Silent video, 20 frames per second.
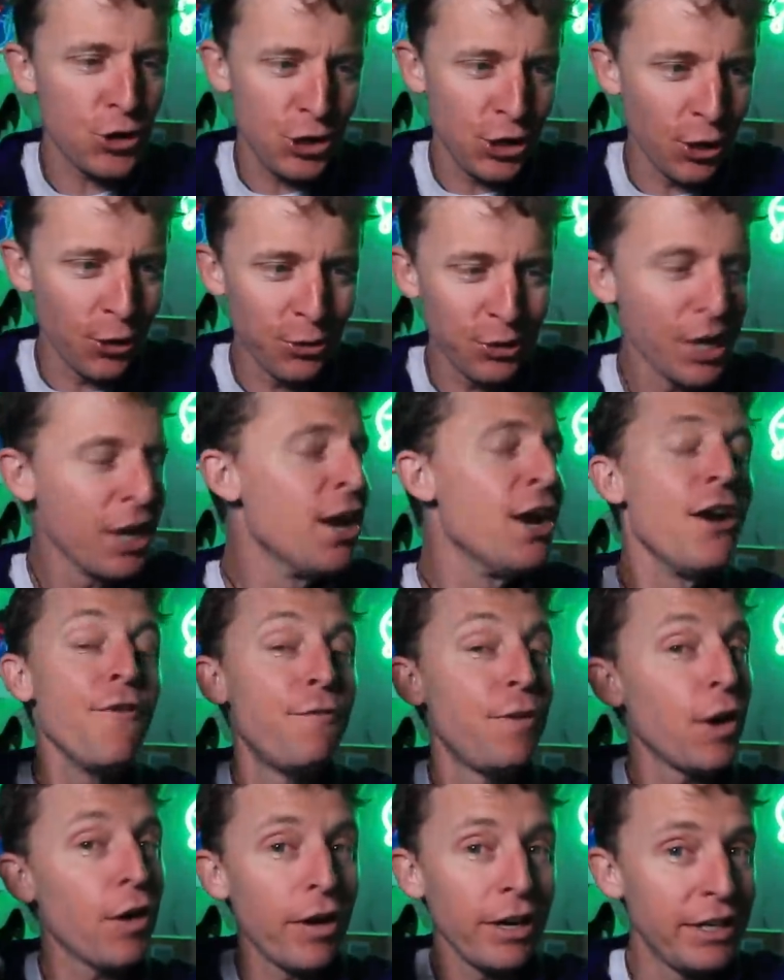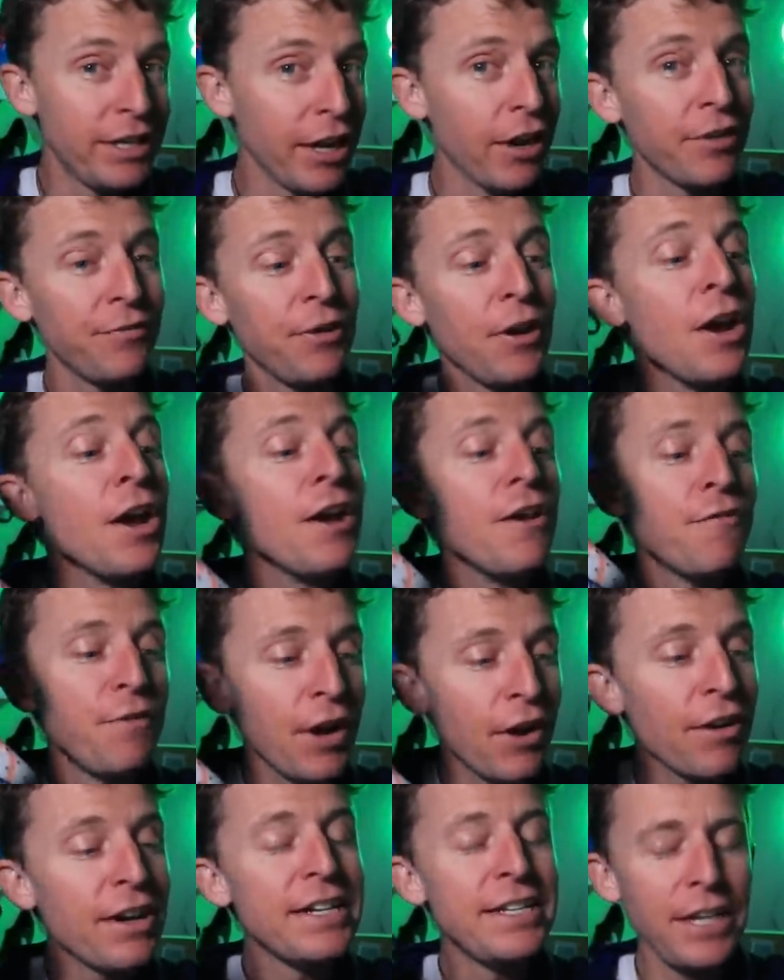shoes, very, di-
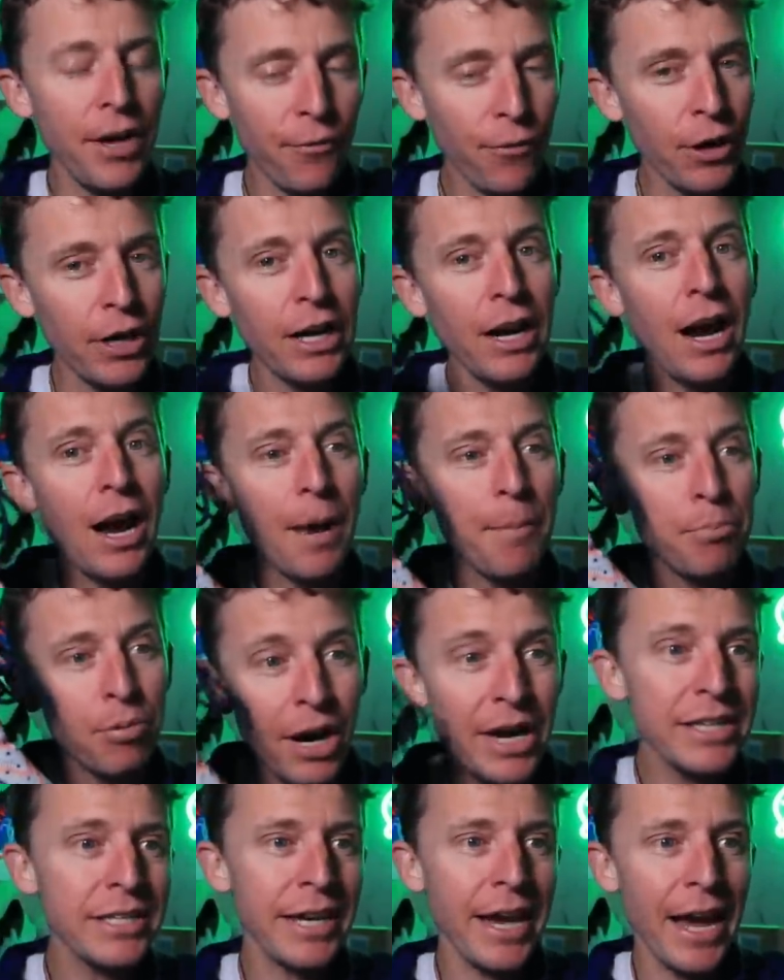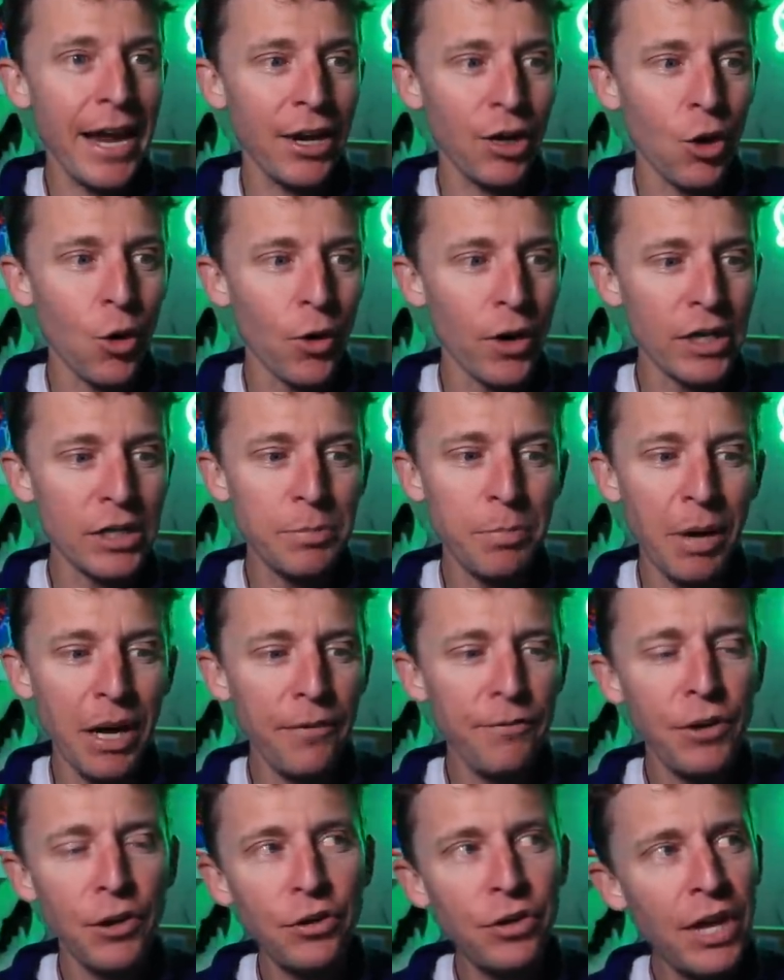very different uh, price categories. But
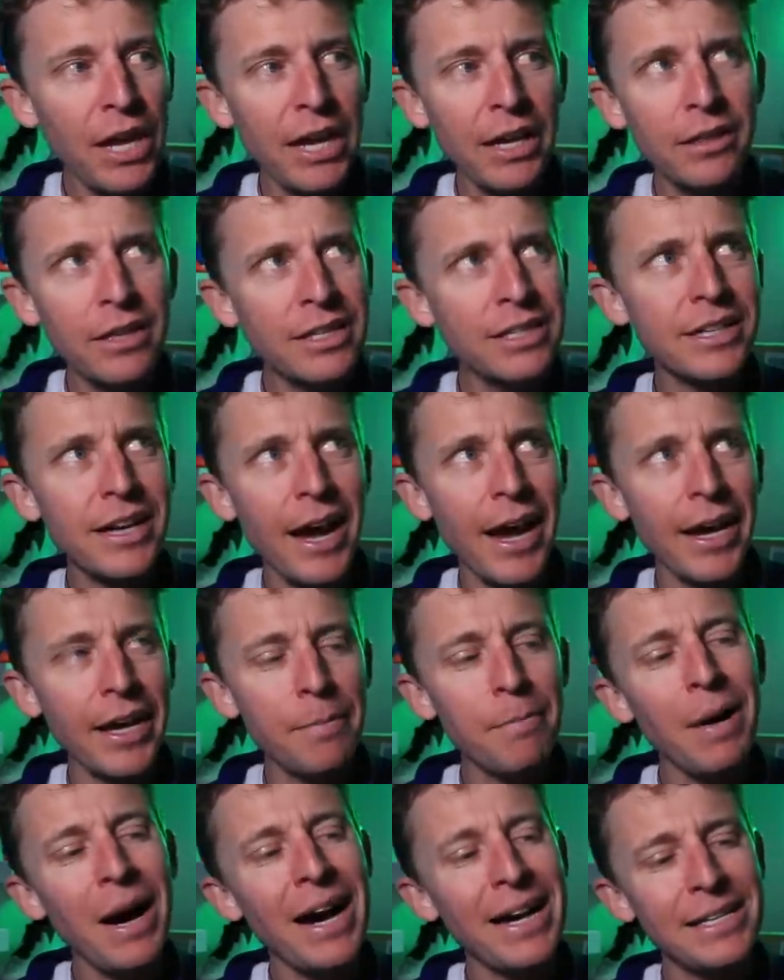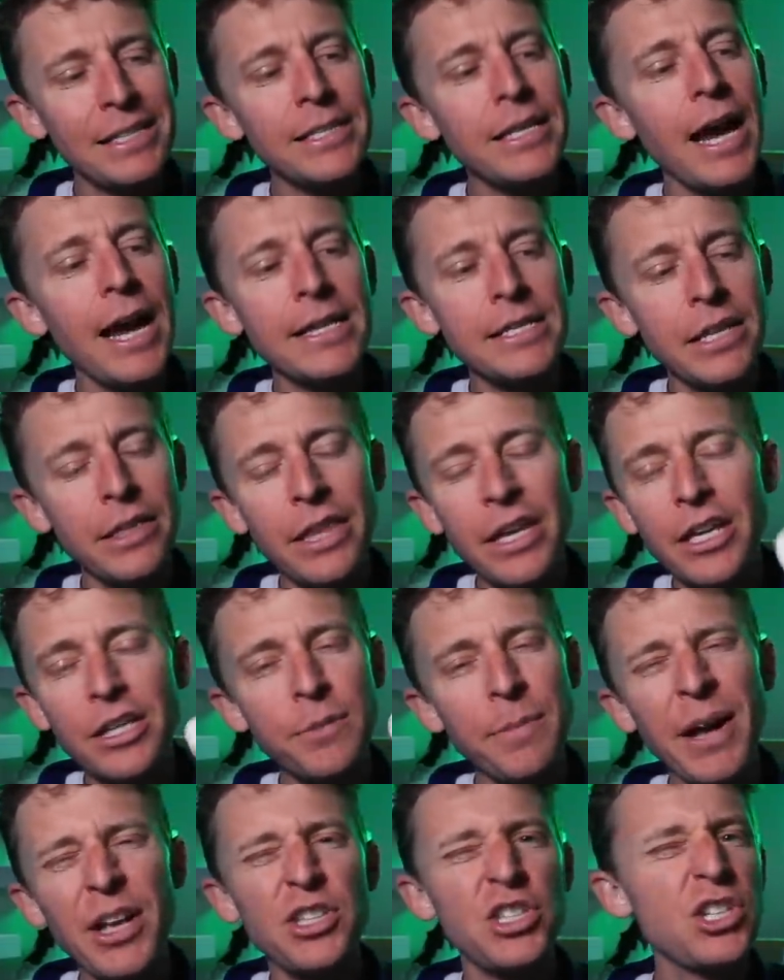if you think this guy in my size, I think is
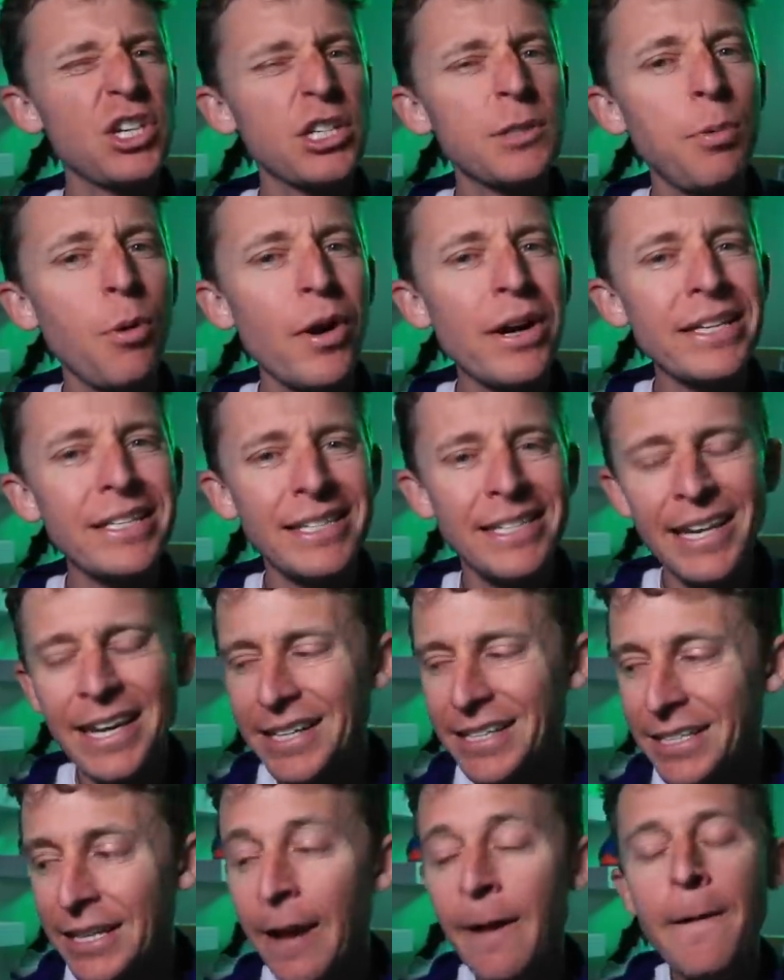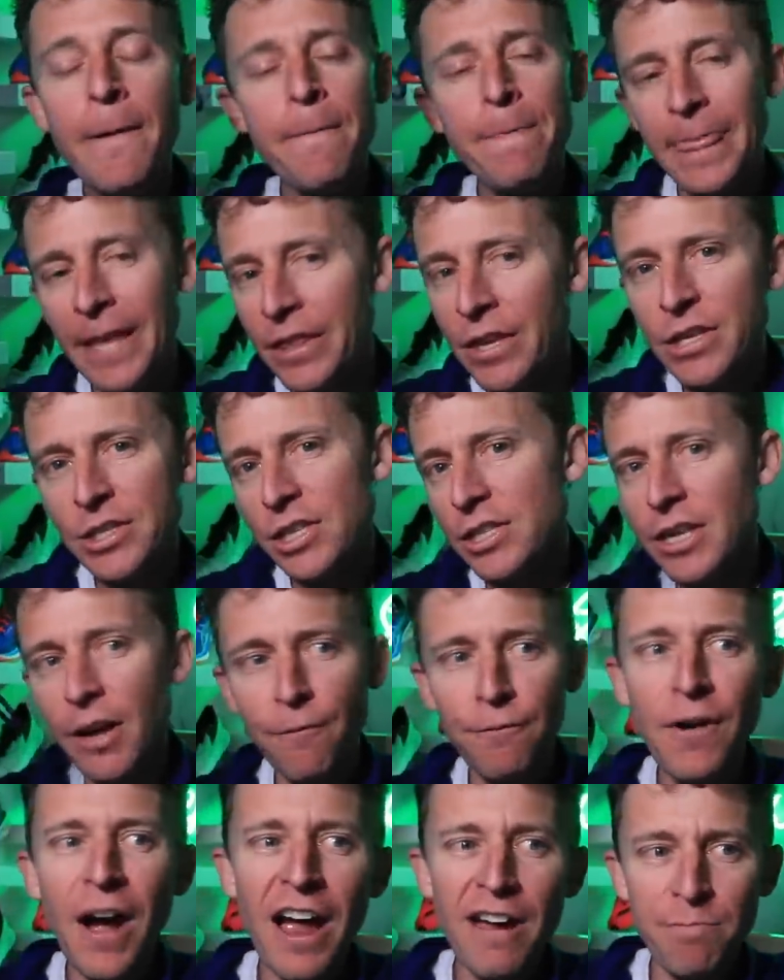about 6.6 and this is
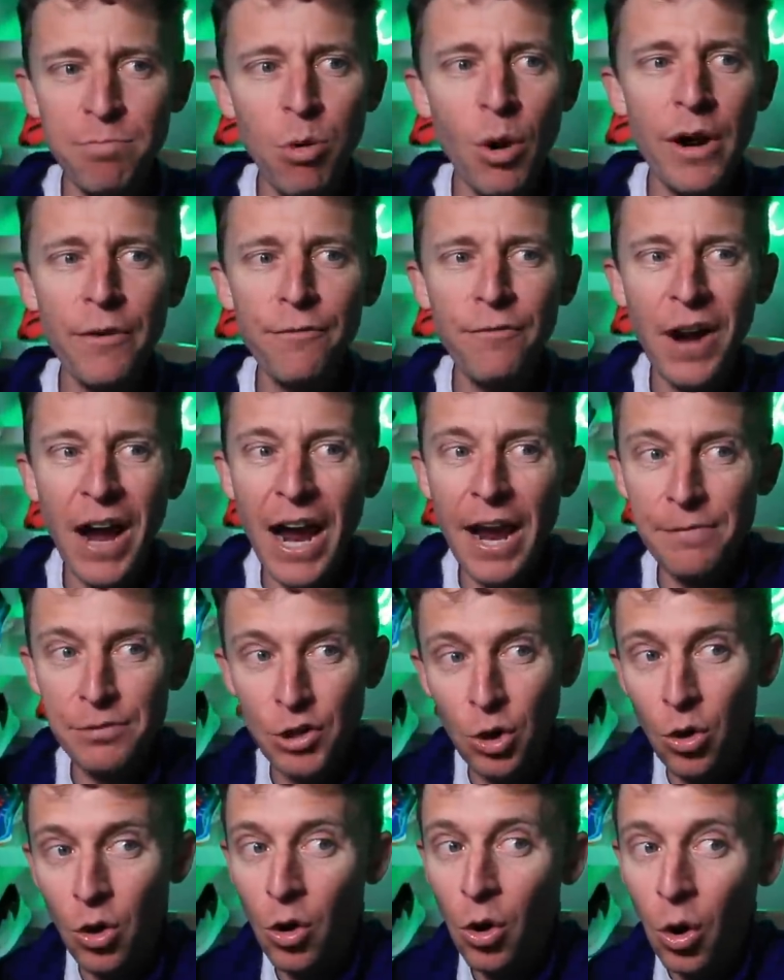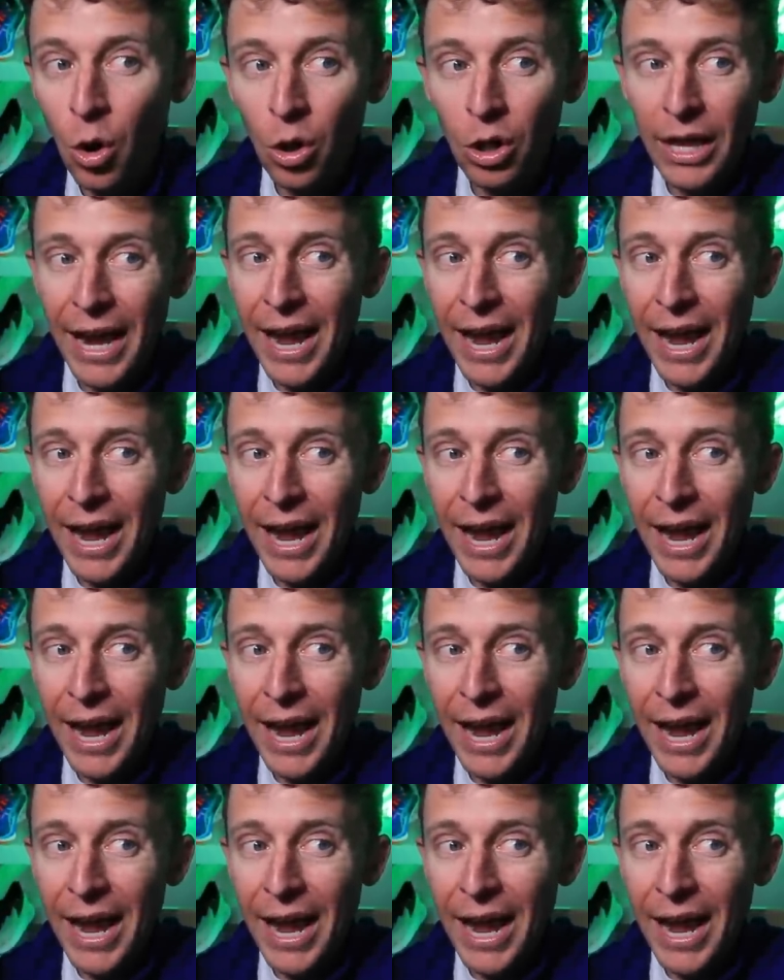at 5.5, so a whole